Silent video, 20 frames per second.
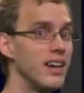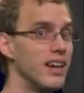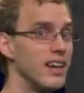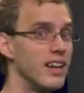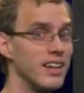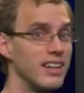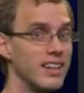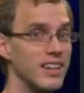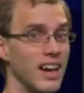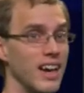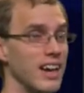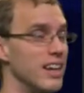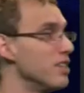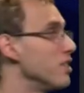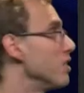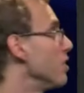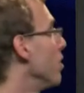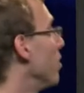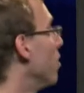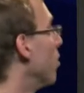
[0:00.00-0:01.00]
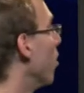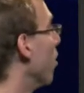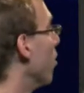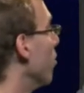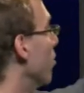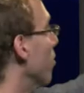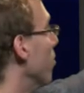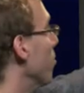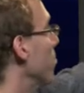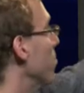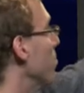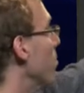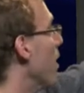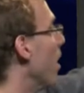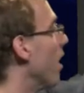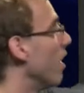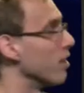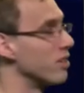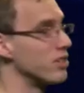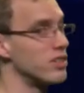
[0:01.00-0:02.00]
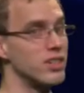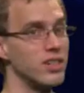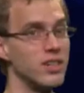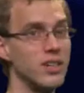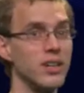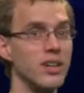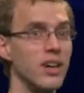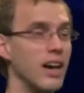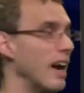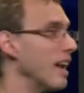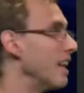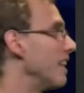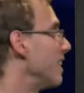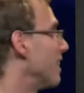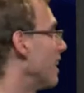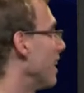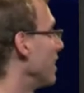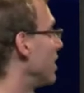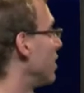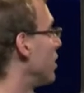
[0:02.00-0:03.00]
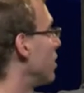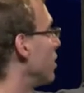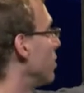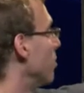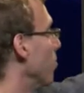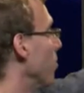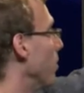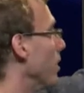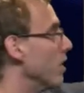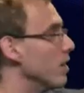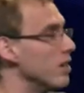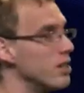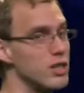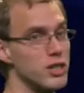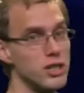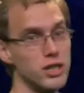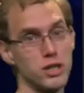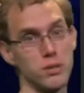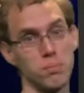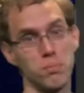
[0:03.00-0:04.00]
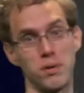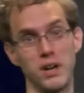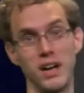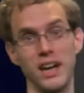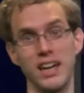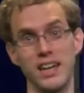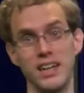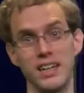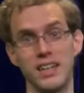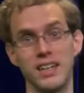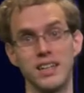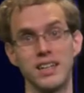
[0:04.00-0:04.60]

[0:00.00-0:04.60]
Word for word: The case of a mass attached to a spring.